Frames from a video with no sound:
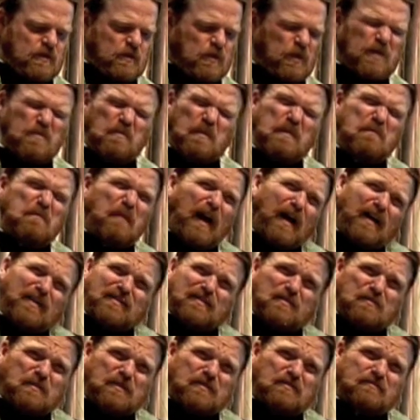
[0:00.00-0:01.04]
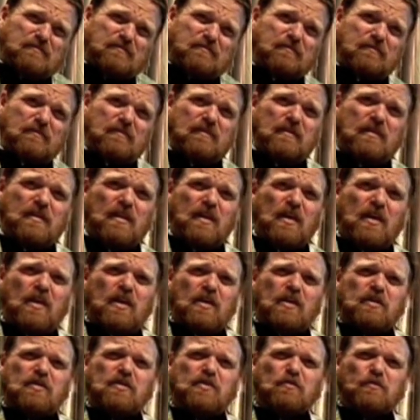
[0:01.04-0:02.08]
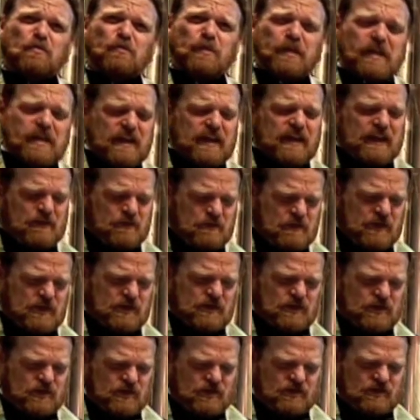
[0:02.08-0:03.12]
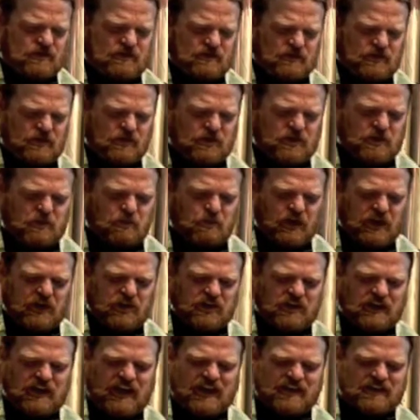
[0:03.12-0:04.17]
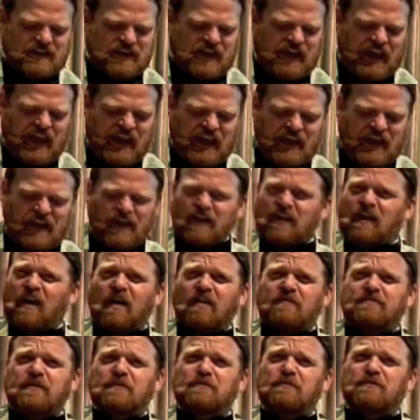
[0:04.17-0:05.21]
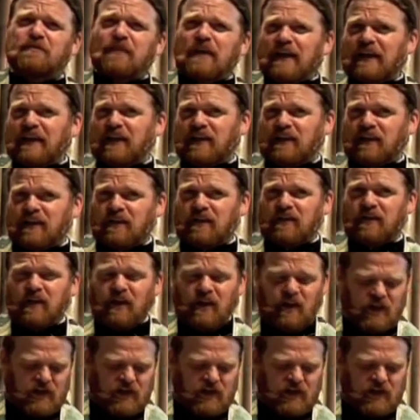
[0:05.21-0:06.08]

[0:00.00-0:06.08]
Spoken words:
Would it be possible to re-image your depression as the hand of a friend